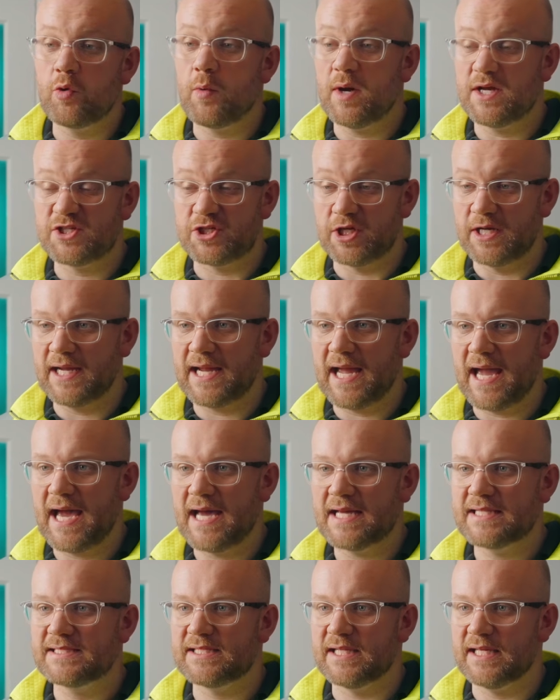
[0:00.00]
question I get
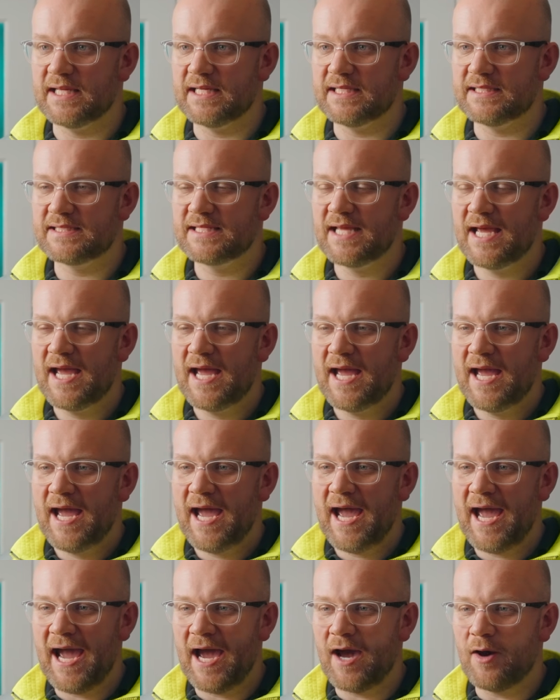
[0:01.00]
asked is,
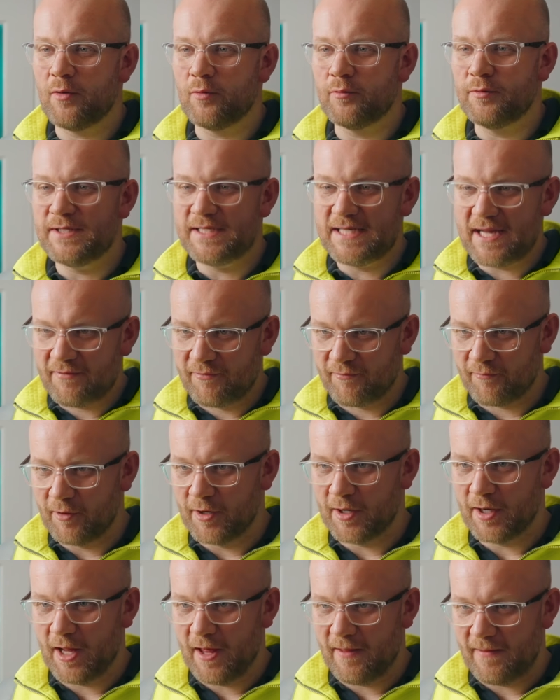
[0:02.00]
how
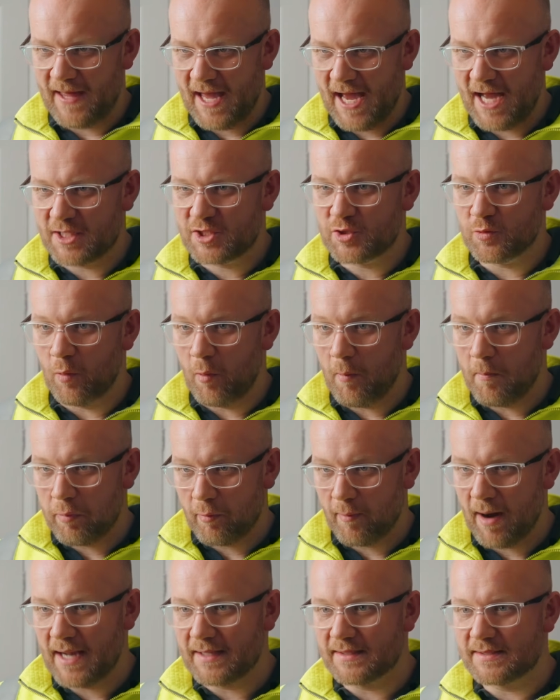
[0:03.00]
different are the actual
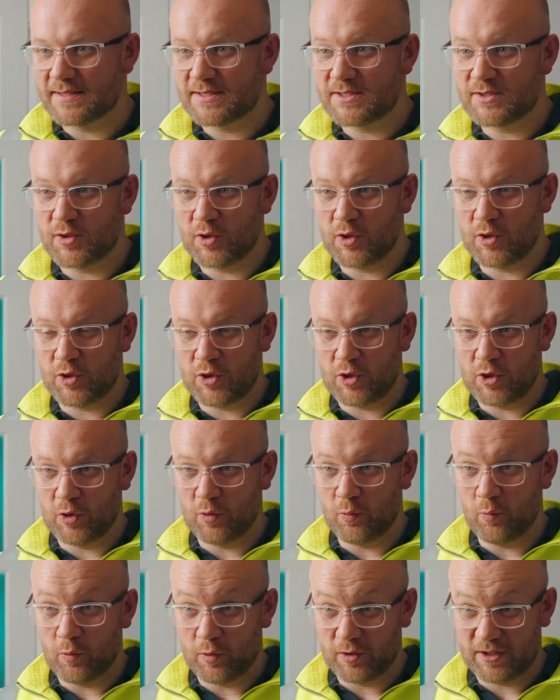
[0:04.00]
brands that
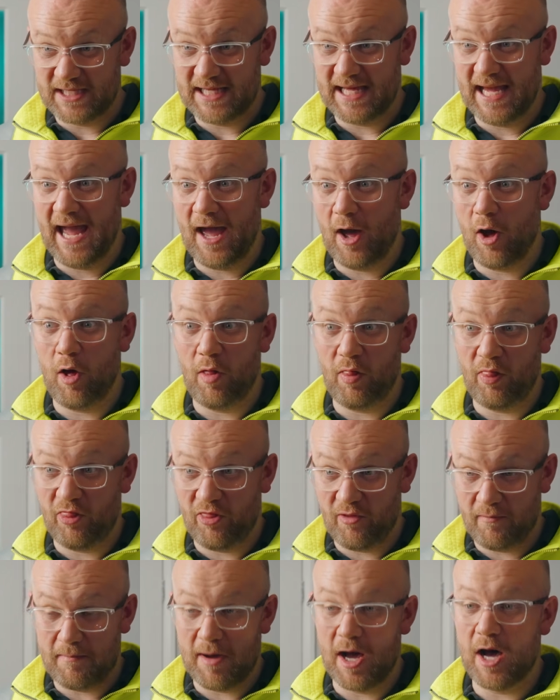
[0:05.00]
you would get on
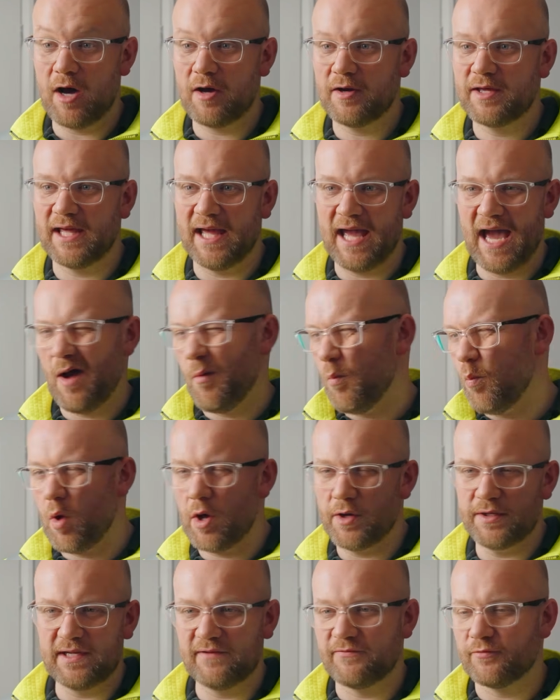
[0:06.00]
the market, and
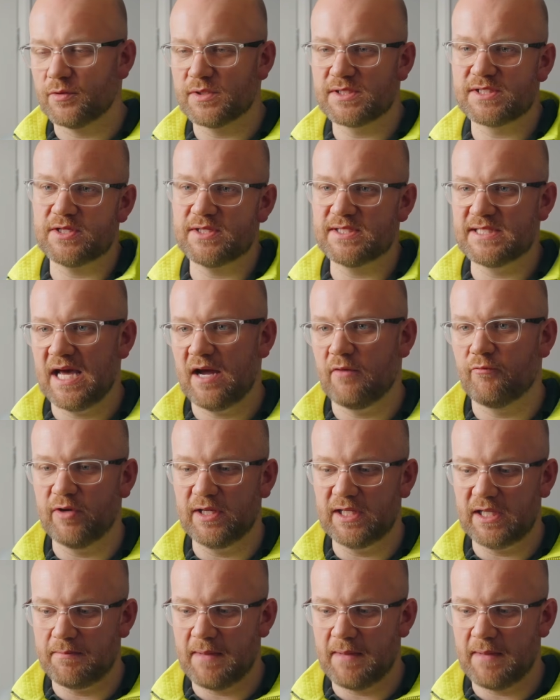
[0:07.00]
what difference does that really